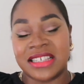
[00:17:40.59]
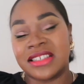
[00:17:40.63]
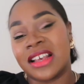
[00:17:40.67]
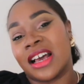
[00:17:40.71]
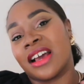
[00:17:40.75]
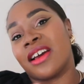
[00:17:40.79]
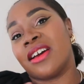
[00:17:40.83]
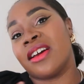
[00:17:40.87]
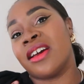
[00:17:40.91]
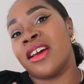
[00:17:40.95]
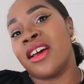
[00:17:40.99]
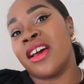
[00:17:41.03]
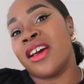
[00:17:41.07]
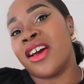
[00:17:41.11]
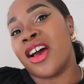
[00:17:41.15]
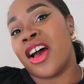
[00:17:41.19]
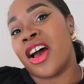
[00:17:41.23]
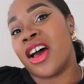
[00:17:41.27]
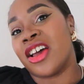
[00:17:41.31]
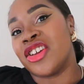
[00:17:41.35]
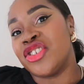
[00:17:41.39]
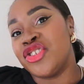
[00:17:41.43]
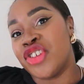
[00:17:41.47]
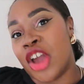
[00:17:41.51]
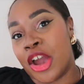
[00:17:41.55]
It's like
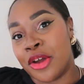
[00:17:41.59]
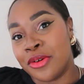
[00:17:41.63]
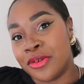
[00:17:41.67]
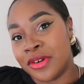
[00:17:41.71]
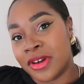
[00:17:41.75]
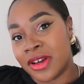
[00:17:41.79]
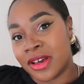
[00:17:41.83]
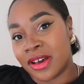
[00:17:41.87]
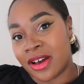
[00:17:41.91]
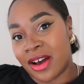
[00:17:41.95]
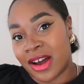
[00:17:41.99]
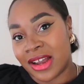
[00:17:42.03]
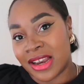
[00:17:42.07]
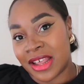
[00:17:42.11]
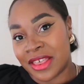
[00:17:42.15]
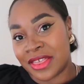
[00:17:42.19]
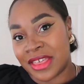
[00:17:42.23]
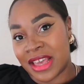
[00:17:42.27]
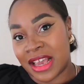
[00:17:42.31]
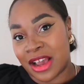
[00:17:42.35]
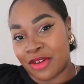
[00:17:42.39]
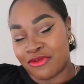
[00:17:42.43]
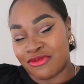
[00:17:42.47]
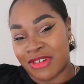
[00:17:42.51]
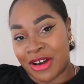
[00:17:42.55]
a yoke kind of
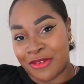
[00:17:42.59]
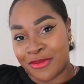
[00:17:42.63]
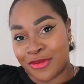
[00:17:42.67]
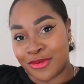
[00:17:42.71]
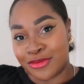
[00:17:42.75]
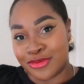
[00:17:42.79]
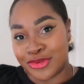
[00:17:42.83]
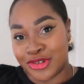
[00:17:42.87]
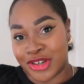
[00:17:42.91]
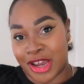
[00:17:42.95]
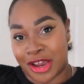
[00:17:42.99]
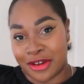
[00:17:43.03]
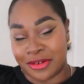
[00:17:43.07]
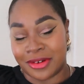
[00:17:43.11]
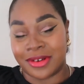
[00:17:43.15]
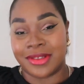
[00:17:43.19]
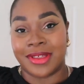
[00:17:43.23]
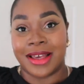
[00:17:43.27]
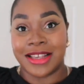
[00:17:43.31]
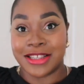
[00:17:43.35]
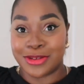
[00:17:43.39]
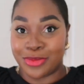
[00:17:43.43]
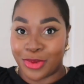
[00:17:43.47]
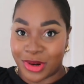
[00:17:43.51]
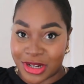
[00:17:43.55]
thing, a ruffled yoke,
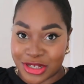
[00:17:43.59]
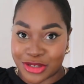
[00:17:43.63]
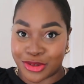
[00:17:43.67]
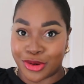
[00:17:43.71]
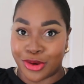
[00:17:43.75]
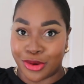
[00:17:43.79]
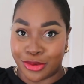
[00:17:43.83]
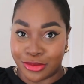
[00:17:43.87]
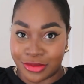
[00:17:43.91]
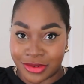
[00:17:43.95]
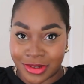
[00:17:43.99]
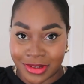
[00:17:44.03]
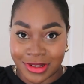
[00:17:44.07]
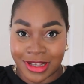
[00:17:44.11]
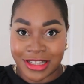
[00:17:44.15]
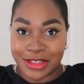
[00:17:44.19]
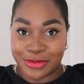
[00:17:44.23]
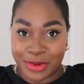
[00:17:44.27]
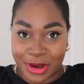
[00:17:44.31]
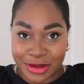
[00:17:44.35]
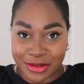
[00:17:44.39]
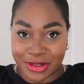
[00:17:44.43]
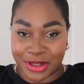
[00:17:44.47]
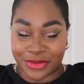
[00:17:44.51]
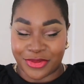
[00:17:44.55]
that's what it's called,
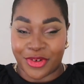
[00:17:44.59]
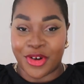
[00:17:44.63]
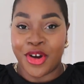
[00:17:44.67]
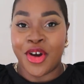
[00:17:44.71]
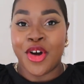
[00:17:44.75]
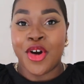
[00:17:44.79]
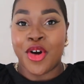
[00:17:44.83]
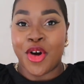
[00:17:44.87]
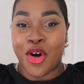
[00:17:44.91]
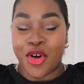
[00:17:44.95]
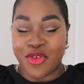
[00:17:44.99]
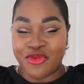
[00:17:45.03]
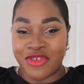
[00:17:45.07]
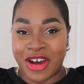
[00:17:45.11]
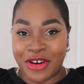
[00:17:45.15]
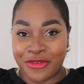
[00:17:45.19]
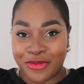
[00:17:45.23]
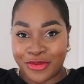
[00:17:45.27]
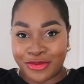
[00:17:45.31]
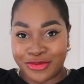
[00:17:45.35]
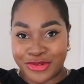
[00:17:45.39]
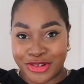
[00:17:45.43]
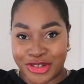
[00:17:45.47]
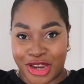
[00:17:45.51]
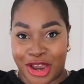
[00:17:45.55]
that's what I was looking for, a
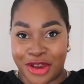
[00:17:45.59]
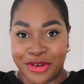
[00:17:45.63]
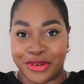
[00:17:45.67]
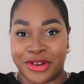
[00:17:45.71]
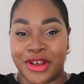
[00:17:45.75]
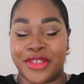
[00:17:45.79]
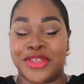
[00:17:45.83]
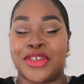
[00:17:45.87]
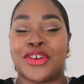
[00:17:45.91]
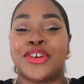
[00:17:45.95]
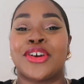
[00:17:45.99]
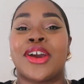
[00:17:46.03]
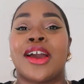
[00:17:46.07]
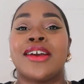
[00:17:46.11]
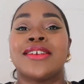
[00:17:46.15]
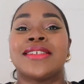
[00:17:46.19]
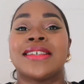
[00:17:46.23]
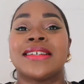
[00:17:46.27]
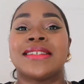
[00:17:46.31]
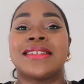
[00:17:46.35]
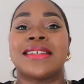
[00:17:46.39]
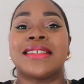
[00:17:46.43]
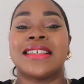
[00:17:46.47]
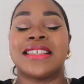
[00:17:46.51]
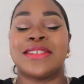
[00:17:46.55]
ruffled yoke that goes
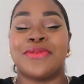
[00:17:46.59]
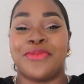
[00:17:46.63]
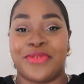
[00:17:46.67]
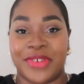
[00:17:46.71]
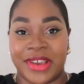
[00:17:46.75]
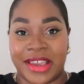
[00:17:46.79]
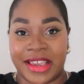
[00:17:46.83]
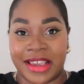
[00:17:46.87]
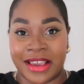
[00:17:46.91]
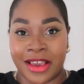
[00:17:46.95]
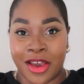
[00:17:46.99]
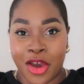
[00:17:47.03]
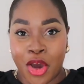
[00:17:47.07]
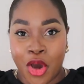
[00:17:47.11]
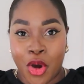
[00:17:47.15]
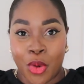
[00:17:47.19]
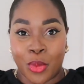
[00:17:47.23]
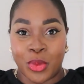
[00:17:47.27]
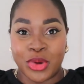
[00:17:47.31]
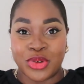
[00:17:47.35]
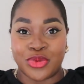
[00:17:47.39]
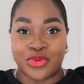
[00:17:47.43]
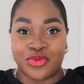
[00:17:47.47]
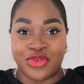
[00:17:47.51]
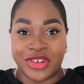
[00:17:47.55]
into this V,
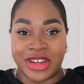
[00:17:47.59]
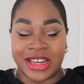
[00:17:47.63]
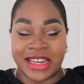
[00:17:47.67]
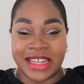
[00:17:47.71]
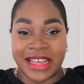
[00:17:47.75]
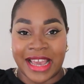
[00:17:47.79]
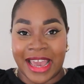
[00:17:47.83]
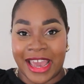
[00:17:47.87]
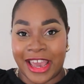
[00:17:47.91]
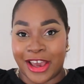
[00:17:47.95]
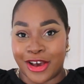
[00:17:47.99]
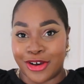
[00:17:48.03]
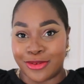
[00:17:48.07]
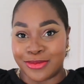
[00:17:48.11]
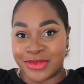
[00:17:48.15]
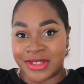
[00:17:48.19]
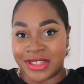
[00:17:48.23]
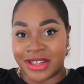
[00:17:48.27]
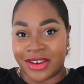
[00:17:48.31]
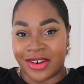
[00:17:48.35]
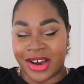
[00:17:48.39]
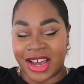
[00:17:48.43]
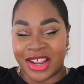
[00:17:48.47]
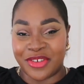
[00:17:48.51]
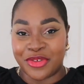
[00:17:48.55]
which really helps
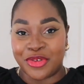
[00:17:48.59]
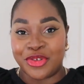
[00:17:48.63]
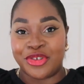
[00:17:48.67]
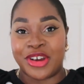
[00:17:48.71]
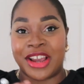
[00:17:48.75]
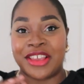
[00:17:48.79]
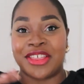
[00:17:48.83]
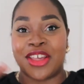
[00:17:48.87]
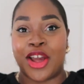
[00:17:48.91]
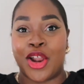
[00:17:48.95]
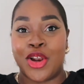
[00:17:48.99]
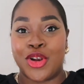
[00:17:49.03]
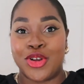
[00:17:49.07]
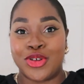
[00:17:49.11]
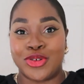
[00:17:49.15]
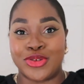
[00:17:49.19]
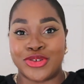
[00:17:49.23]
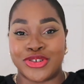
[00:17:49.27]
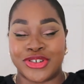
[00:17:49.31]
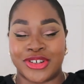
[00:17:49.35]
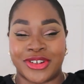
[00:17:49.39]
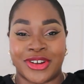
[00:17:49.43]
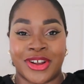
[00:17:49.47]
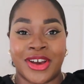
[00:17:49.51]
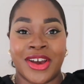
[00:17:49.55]
to kind of create the
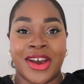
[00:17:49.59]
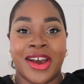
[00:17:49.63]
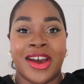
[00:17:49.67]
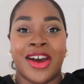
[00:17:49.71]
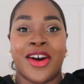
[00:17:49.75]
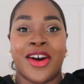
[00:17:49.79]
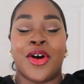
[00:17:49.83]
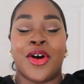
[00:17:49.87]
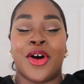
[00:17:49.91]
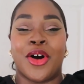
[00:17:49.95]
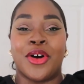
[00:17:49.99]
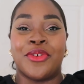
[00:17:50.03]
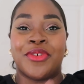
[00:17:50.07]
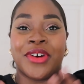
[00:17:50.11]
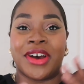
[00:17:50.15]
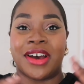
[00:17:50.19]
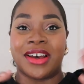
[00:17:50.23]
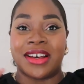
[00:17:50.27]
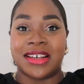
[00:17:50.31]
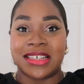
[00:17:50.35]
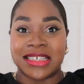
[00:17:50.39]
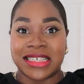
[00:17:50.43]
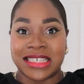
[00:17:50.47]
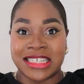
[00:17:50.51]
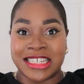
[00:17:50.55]
illusion of
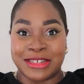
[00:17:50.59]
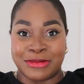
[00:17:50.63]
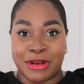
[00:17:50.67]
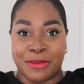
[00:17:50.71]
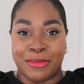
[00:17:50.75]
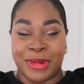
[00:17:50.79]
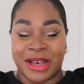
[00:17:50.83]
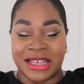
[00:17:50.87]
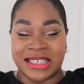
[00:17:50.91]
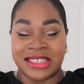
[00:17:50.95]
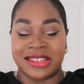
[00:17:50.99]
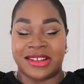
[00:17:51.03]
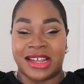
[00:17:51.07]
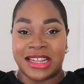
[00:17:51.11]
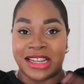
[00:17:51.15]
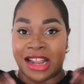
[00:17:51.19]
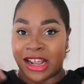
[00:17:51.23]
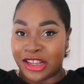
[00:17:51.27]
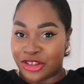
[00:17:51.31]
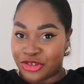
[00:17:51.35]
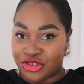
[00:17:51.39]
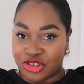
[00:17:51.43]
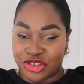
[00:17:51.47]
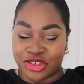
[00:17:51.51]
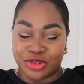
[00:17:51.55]
a slimmer bust line.
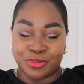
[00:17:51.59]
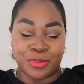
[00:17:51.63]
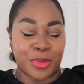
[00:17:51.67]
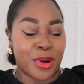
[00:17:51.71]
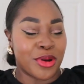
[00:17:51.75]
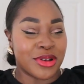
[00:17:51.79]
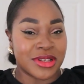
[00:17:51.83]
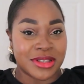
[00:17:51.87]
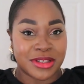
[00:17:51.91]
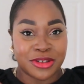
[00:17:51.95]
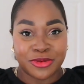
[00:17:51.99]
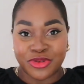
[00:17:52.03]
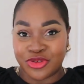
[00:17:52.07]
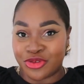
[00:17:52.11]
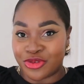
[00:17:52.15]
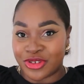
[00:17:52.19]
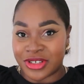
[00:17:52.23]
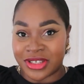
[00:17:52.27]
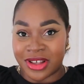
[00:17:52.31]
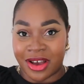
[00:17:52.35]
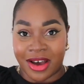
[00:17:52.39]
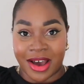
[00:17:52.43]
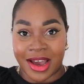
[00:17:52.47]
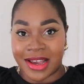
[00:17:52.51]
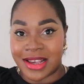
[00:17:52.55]
That just
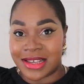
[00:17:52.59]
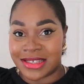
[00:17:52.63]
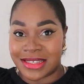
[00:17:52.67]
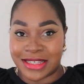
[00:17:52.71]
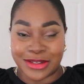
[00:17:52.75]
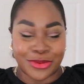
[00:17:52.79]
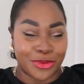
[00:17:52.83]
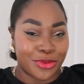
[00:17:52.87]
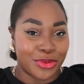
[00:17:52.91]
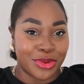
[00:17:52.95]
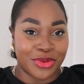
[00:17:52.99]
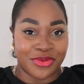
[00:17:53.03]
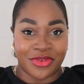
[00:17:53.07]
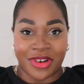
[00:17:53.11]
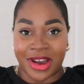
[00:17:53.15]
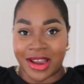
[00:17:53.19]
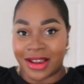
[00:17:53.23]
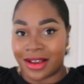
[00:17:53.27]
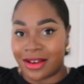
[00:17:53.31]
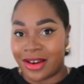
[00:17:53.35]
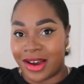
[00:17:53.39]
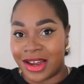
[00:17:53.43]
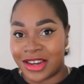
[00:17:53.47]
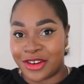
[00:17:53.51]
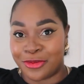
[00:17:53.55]
draws the eyes in all the
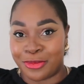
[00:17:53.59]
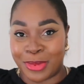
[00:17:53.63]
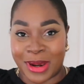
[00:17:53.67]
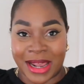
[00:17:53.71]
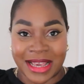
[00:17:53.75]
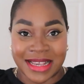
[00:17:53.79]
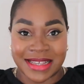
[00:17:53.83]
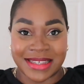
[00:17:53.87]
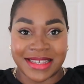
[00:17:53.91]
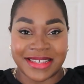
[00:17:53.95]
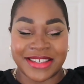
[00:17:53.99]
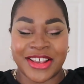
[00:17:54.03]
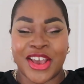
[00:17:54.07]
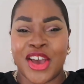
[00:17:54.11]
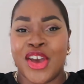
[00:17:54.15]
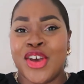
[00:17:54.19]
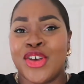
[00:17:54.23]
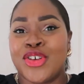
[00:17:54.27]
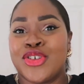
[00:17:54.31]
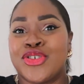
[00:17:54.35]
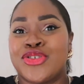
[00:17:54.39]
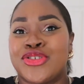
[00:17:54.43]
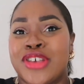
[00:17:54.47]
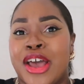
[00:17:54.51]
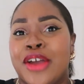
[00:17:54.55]
right kind of places,
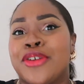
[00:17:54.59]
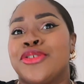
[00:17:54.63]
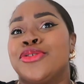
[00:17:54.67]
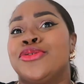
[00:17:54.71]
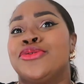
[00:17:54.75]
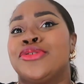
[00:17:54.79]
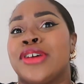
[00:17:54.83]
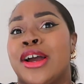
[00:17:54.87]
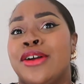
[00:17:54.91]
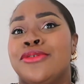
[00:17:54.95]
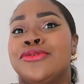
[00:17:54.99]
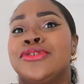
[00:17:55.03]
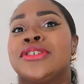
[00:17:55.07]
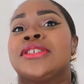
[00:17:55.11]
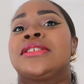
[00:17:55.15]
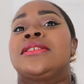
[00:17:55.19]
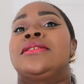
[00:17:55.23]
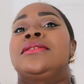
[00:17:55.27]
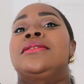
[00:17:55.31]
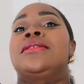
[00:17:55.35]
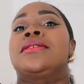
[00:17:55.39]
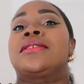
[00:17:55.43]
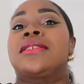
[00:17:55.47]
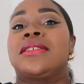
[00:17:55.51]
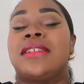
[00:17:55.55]
so you don't
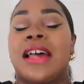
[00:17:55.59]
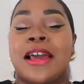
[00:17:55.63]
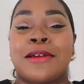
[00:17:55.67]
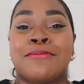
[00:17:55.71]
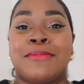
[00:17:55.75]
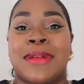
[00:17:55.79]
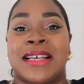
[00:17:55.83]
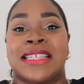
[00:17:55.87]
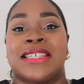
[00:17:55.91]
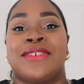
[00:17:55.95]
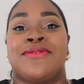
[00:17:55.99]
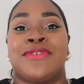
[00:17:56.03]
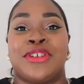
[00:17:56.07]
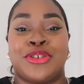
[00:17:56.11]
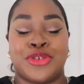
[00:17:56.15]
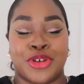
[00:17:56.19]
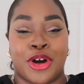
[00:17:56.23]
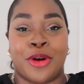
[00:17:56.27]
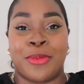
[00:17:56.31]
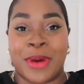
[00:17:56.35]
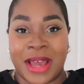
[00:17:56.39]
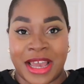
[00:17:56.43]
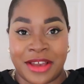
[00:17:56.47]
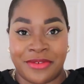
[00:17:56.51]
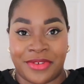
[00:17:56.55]
just look like massively
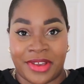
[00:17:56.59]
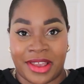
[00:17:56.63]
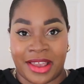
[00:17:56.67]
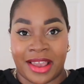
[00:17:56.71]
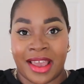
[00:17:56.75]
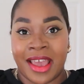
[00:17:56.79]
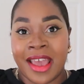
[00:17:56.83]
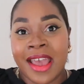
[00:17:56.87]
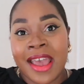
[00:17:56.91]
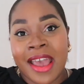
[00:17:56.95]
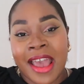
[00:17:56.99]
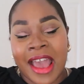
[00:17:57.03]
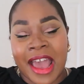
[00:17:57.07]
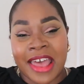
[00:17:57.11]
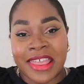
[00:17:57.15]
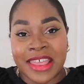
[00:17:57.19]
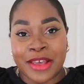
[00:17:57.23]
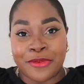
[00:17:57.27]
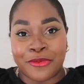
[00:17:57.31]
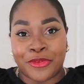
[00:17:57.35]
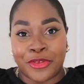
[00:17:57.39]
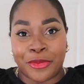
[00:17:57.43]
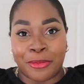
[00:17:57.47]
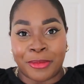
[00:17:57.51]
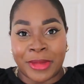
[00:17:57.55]
top heavy. And
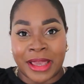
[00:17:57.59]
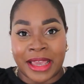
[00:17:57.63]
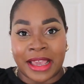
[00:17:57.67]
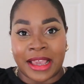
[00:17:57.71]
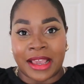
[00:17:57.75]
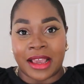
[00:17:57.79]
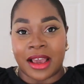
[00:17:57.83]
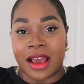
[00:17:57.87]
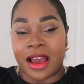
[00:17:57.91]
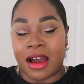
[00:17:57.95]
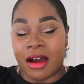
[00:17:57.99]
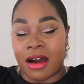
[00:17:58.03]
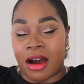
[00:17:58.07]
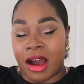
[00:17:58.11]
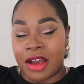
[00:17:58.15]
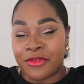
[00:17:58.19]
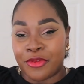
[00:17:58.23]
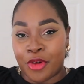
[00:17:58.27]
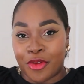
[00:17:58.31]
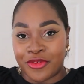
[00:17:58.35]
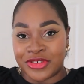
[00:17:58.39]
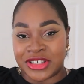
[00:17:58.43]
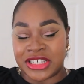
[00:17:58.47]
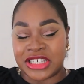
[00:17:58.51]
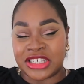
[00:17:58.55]
then for me,
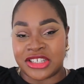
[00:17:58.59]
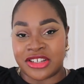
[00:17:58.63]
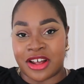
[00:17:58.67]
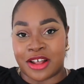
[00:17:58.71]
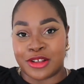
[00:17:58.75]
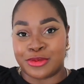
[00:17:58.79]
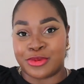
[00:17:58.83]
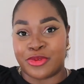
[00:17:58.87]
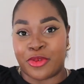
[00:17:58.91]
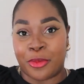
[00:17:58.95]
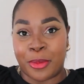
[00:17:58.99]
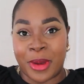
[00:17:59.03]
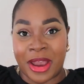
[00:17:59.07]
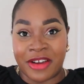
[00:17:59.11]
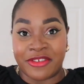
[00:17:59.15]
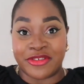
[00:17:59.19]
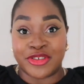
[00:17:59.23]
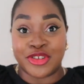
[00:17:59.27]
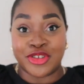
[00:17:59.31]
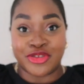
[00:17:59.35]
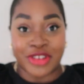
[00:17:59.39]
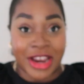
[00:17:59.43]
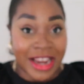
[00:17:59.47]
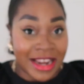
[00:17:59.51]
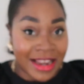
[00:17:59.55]
I've obviously started with a pair
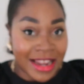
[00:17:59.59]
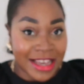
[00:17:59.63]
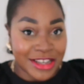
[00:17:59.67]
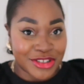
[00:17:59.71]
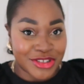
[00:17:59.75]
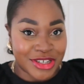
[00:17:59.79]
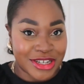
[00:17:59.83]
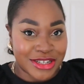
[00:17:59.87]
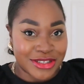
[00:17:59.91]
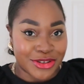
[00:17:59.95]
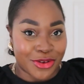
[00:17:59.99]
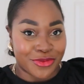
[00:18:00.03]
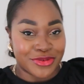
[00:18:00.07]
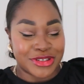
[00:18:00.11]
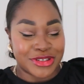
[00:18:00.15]
of straight leg jeans.